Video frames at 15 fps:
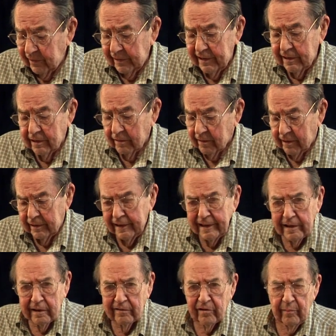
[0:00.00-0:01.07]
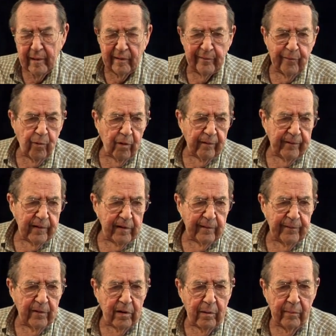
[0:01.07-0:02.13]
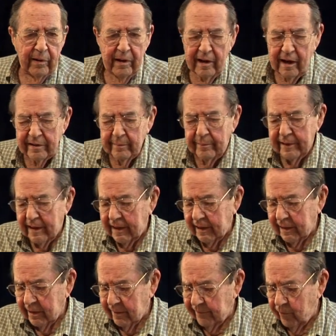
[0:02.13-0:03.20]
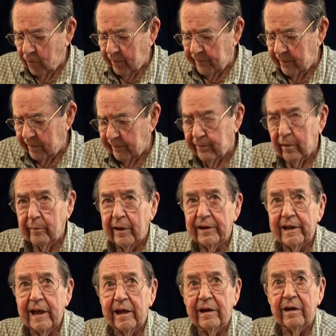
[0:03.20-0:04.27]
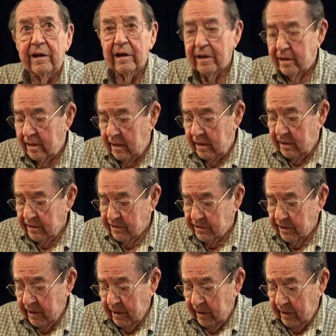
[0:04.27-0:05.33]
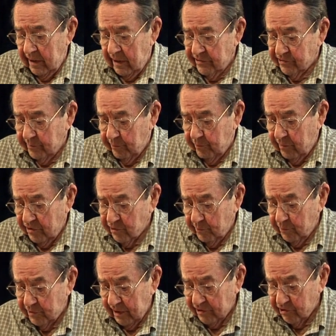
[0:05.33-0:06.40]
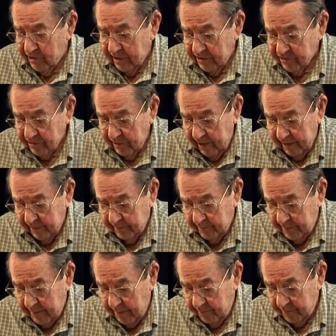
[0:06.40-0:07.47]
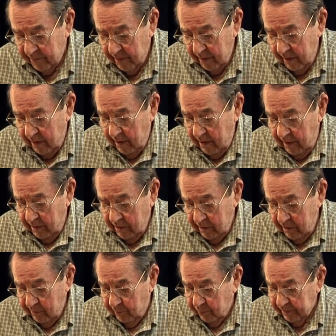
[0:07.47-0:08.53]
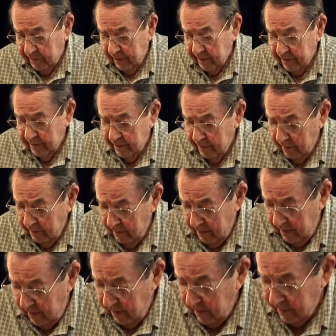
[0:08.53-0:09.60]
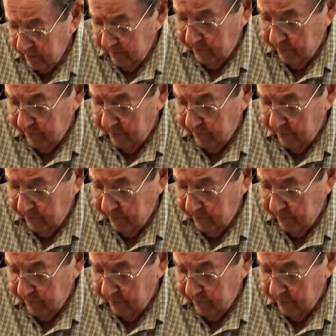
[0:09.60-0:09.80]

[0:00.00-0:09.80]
a leader of about 4 feet of film on the beginning and 4 feet of film on the end as a protection against the light. You put that in there, and the